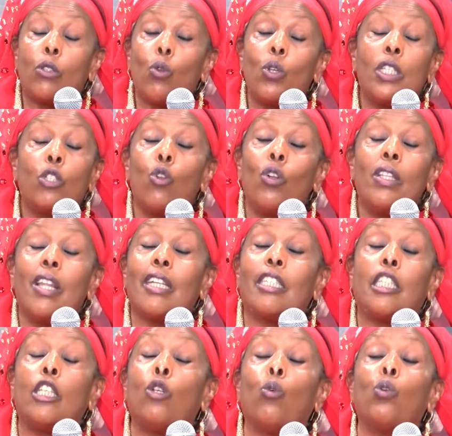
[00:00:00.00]
So it's not that
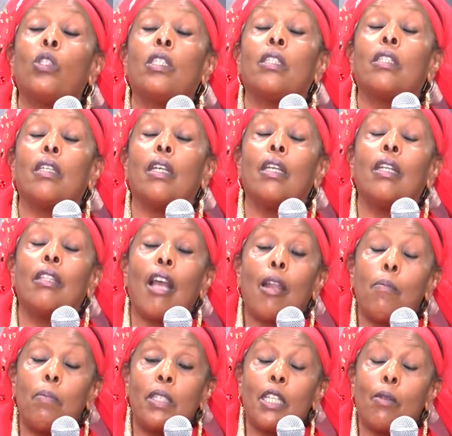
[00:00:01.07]
she was in
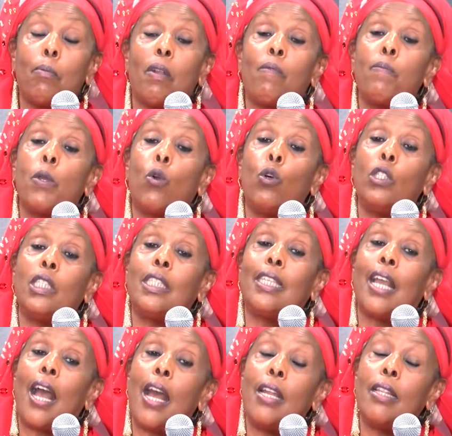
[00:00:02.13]
that business, but because she
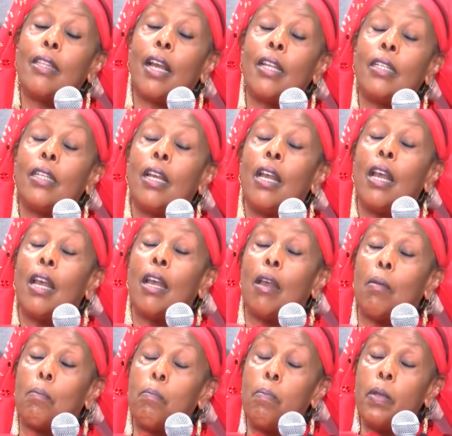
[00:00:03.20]
had that
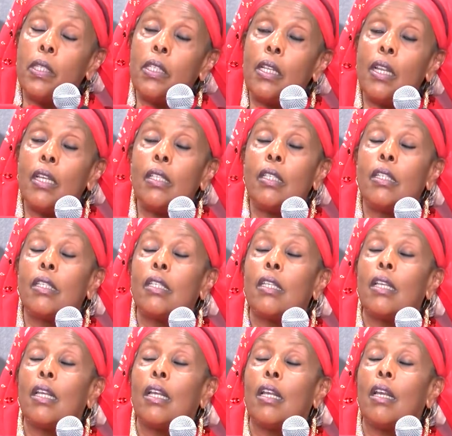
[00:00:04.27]
business
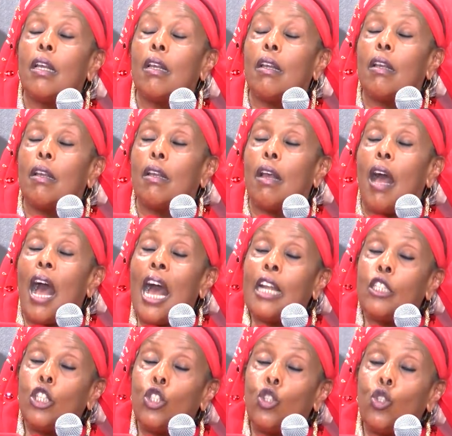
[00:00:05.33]

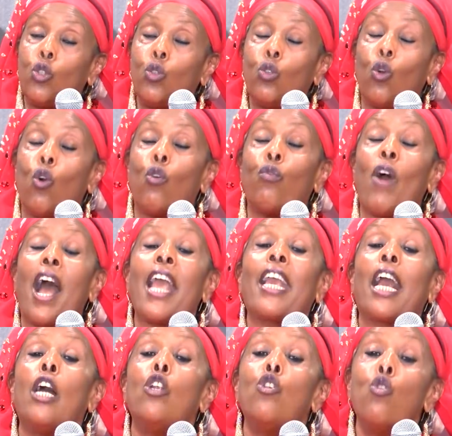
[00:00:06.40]
attitude of I
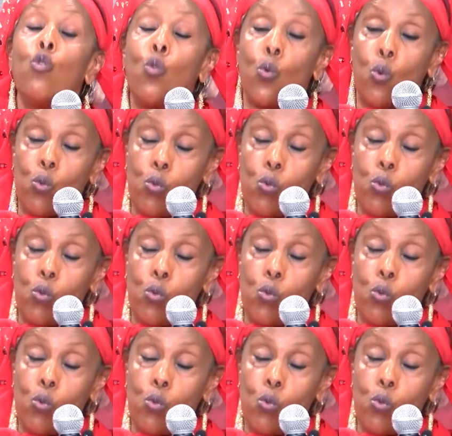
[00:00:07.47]
can do,